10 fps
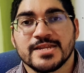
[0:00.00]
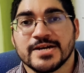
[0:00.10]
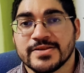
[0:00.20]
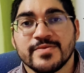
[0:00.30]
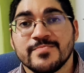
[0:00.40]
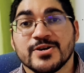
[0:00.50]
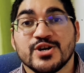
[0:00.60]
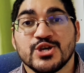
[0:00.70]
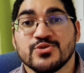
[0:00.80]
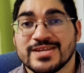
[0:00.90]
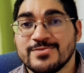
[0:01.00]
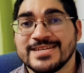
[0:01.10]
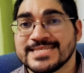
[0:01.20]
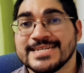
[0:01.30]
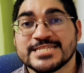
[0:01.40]
Now remember, you can
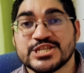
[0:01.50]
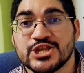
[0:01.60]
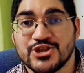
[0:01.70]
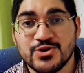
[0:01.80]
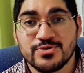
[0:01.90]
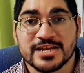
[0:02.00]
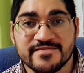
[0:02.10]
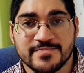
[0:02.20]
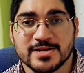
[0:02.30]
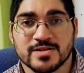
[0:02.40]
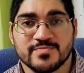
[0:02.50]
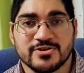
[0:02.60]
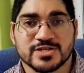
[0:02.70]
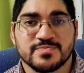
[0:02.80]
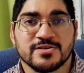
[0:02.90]
only say it's a new left bundle
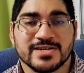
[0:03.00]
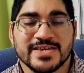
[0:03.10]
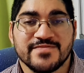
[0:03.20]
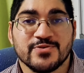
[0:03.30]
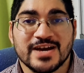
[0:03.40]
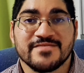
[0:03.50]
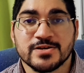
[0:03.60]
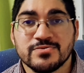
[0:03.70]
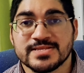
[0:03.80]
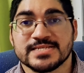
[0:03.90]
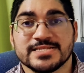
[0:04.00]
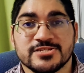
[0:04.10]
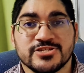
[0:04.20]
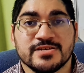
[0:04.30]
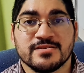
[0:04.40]
branch block if you have an old
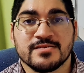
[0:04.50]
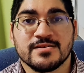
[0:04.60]
ECG.